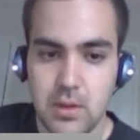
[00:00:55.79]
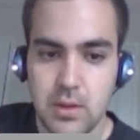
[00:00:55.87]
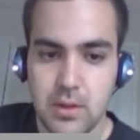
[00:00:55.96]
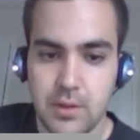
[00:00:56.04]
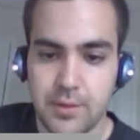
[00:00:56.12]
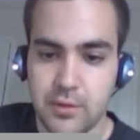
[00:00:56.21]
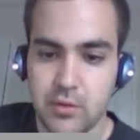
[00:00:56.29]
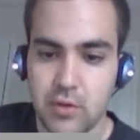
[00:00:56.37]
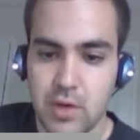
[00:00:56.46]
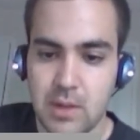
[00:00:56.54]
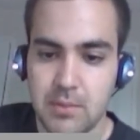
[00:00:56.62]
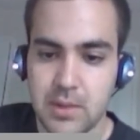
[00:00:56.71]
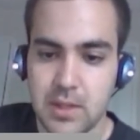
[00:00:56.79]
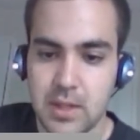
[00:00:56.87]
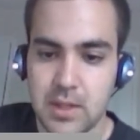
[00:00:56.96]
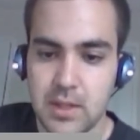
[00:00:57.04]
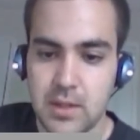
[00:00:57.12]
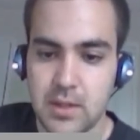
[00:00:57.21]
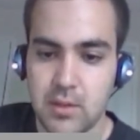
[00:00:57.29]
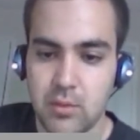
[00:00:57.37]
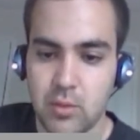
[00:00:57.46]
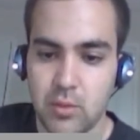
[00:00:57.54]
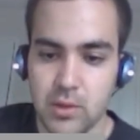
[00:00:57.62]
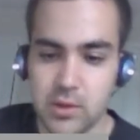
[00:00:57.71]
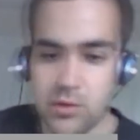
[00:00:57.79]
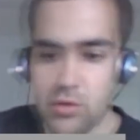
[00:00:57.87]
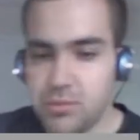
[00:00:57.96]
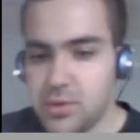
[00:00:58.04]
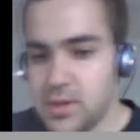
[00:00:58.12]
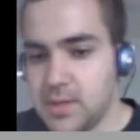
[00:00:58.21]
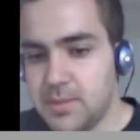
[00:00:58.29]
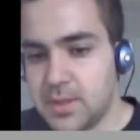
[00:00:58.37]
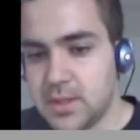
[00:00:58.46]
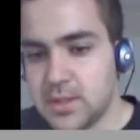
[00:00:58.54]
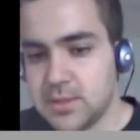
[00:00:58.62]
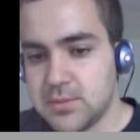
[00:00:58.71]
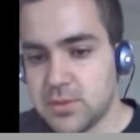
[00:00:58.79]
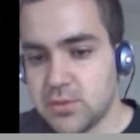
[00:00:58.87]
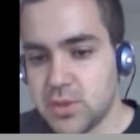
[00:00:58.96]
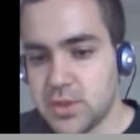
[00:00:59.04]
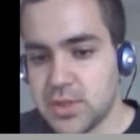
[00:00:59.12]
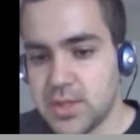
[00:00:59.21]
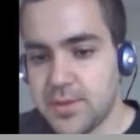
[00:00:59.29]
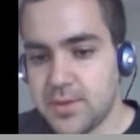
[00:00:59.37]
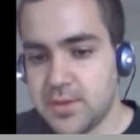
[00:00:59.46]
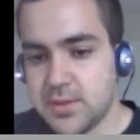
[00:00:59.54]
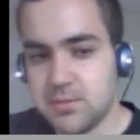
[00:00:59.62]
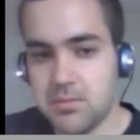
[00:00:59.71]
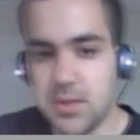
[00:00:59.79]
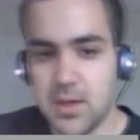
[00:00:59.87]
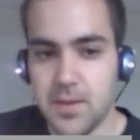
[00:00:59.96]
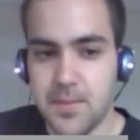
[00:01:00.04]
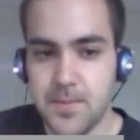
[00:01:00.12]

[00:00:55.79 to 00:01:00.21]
Nothing too complicated, and it won't look too pretty because I'm just rushing at this, but